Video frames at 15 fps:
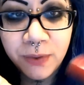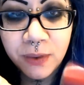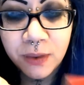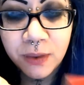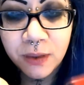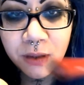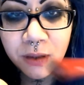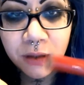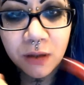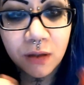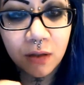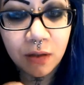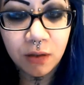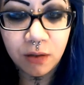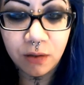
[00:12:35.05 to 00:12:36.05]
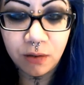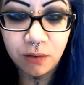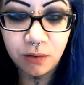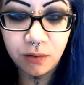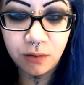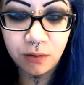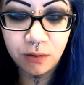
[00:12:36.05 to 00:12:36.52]

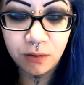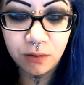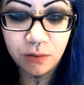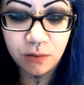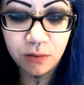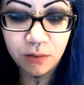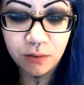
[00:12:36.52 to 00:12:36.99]
Nobody speaks.